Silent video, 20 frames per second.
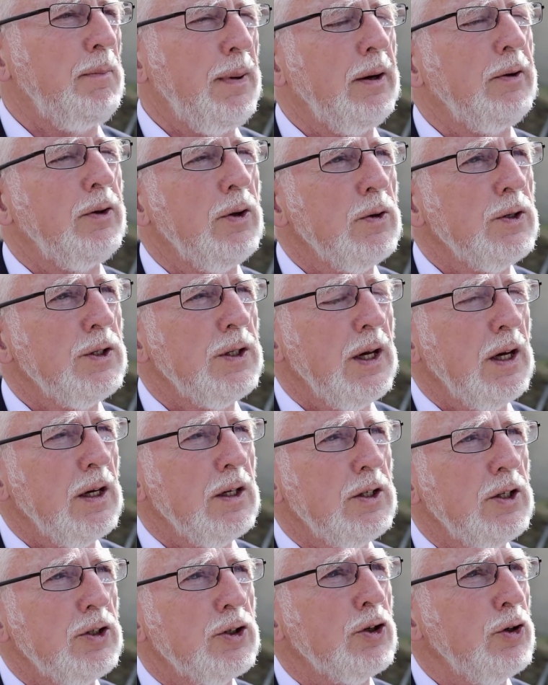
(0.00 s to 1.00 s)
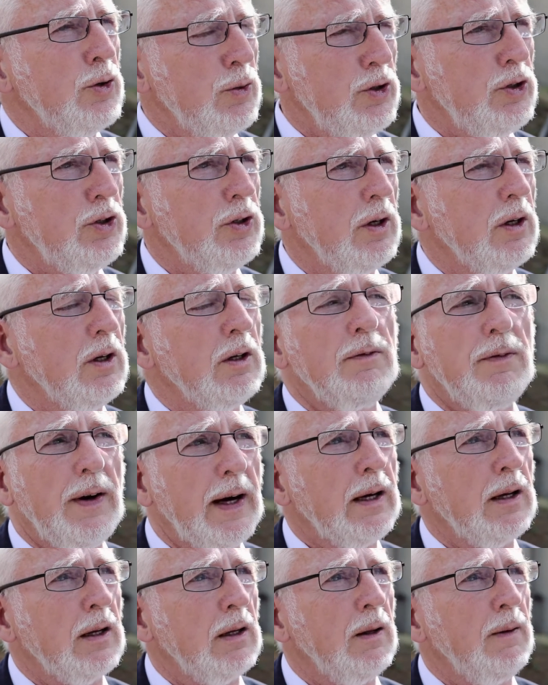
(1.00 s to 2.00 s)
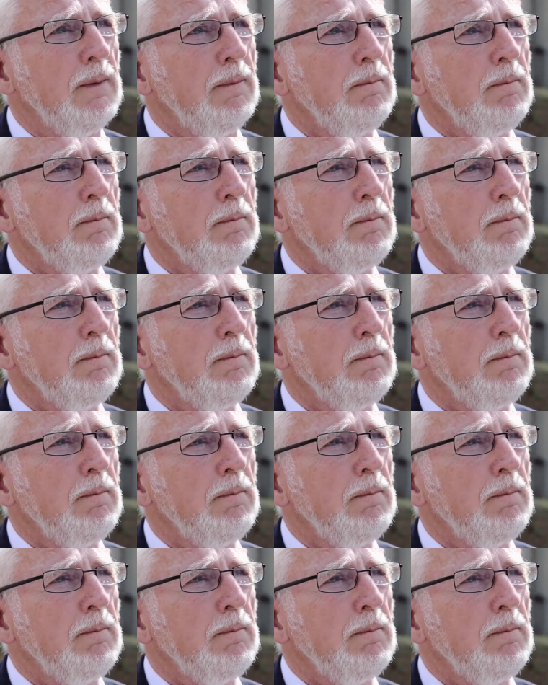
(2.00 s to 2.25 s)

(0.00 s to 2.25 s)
about those things is crucial and vital.